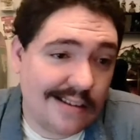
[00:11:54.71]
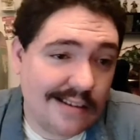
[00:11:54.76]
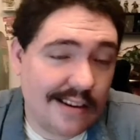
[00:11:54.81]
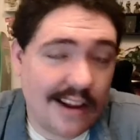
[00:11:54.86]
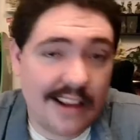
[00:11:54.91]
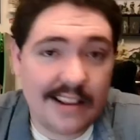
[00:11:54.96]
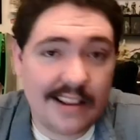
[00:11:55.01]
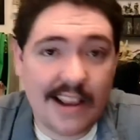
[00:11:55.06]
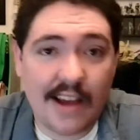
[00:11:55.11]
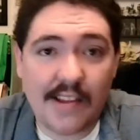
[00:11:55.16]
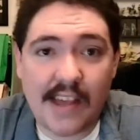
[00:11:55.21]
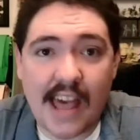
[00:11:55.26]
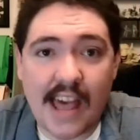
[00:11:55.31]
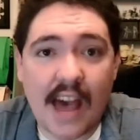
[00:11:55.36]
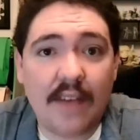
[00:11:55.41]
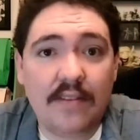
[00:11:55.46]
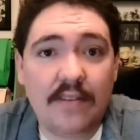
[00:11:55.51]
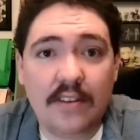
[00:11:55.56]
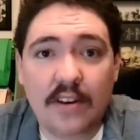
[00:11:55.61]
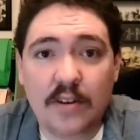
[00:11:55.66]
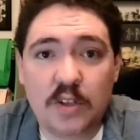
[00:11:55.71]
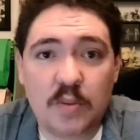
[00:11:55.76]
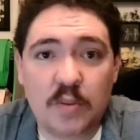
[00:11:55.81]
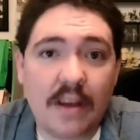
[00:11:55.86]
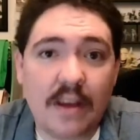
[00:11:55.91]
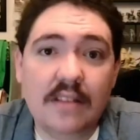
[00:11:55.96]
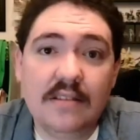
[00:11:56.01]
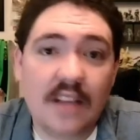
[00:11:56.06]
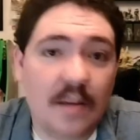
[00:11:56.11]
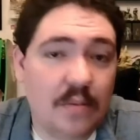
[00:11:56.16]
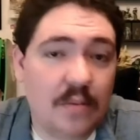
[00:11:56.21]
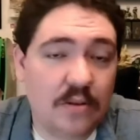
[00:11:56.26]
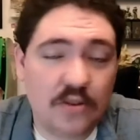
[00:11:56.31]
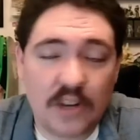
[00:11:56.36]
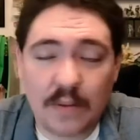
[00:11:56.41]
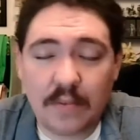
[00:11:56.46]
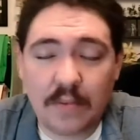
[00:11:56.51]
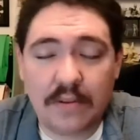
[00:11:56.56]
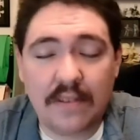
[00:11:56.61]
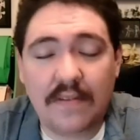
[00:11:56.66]
And now they have to go spend double,
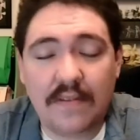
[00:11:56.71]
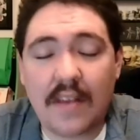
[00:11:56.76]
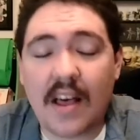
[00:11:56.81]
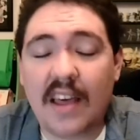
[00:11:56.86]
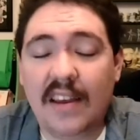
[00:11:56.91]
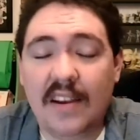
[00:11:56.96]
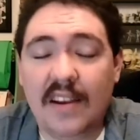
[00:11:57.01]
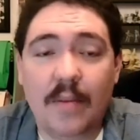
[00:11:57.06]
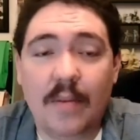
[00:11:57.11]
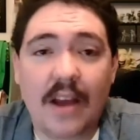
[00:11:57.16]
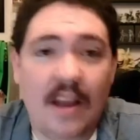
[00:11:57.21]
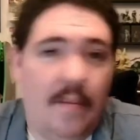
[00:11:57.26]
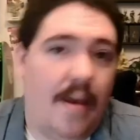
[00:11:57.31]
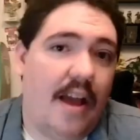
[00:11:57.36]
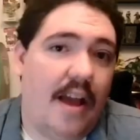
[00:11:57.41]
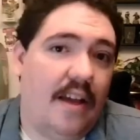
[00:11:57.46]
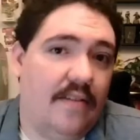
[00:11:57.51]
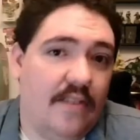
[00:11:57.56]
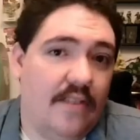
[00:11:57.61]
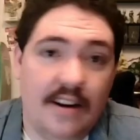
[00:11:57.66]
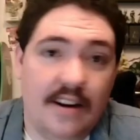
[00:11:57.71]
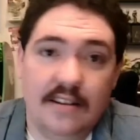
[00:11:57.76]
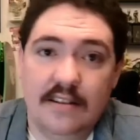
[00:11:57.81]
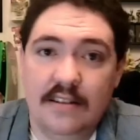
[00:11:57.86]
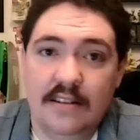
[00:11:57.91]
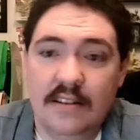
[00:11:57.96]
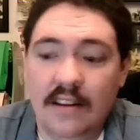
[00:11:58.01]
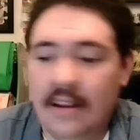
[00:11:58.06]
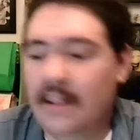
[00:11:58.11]
triple the value to buy a pack of cards.